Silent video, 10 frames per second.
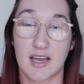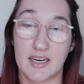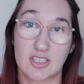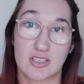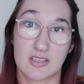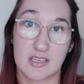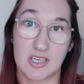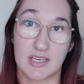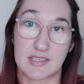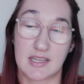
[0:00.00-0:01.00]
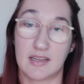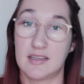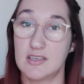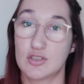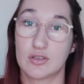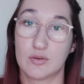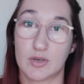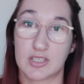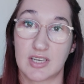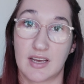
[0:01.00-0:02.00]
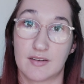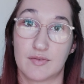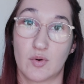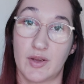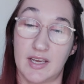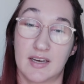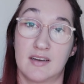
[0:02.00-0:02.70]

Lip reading: agent suggests that these two work together for a year